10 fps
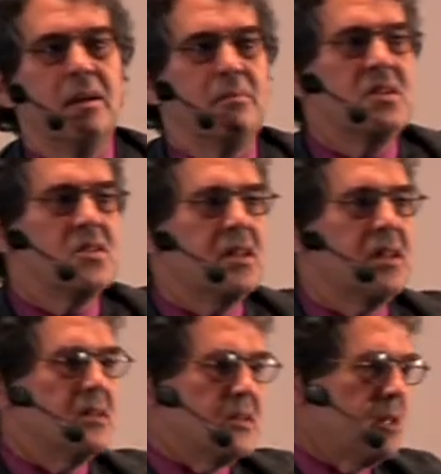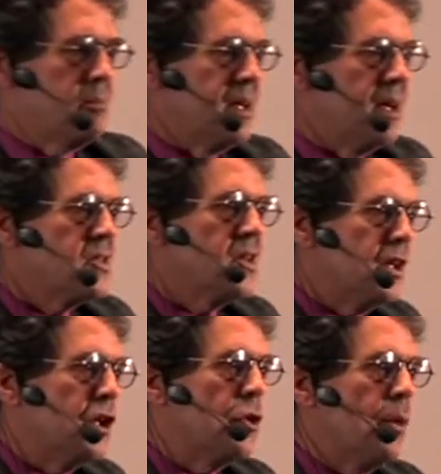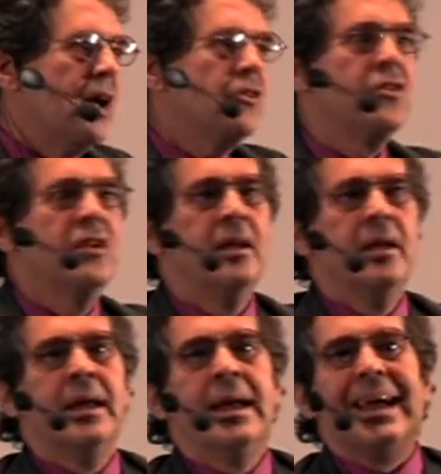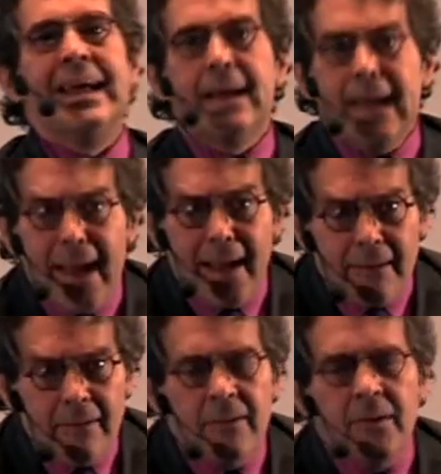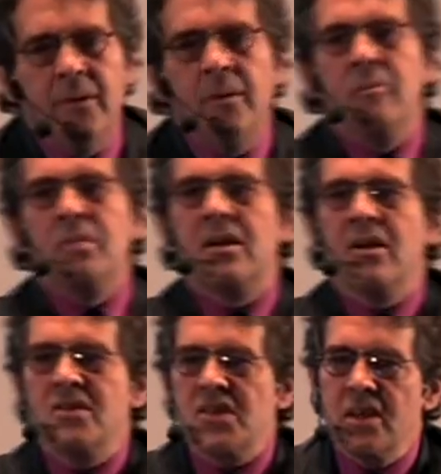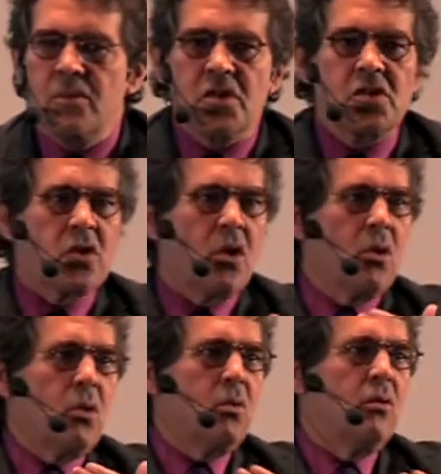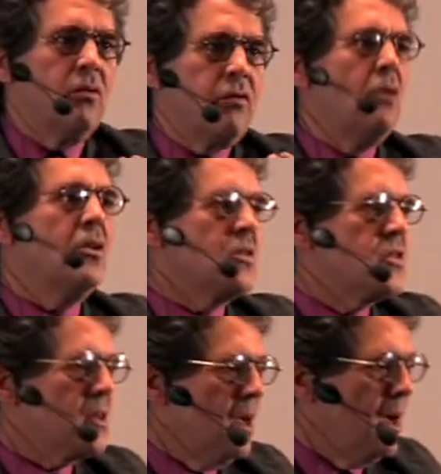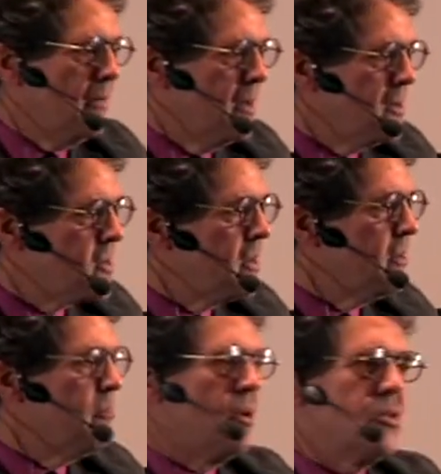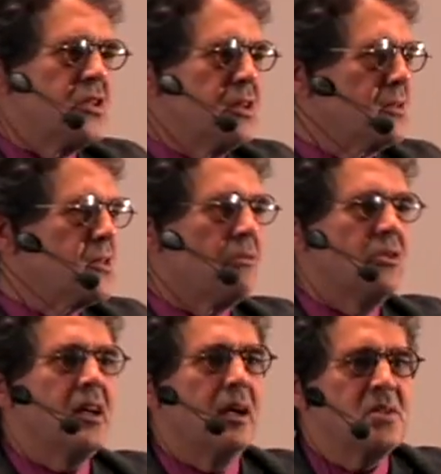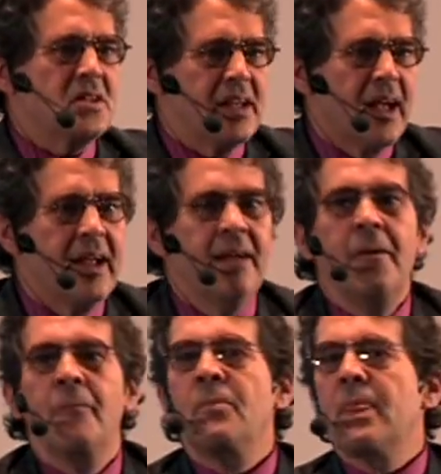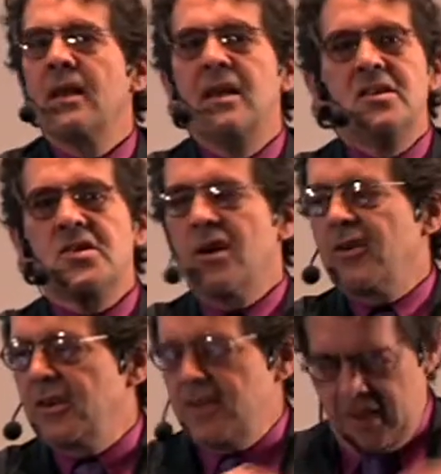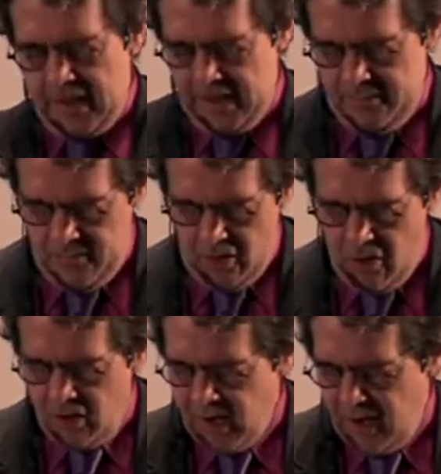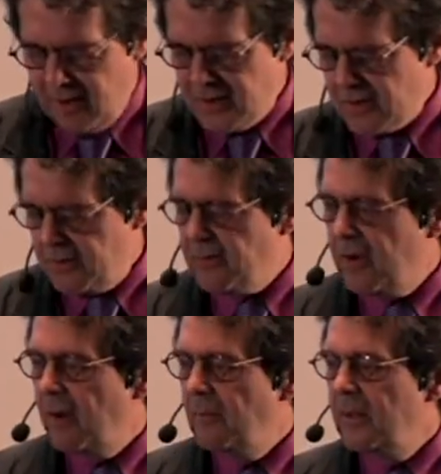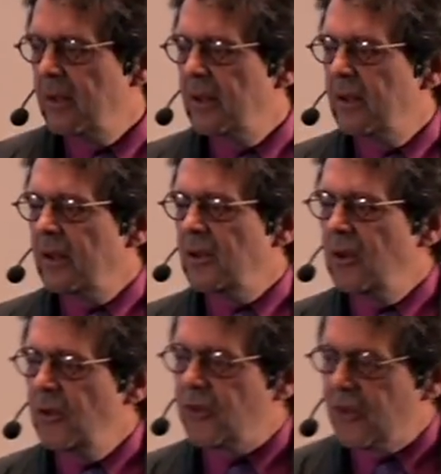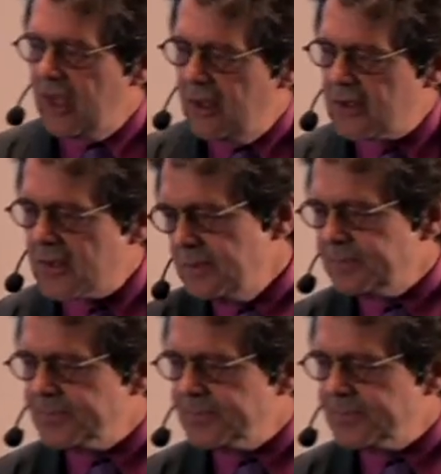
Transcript: NBC, and CBS in the US. And again, because he was so focused on this and posting several times a day, he started to get all kinds of uh, news leaks.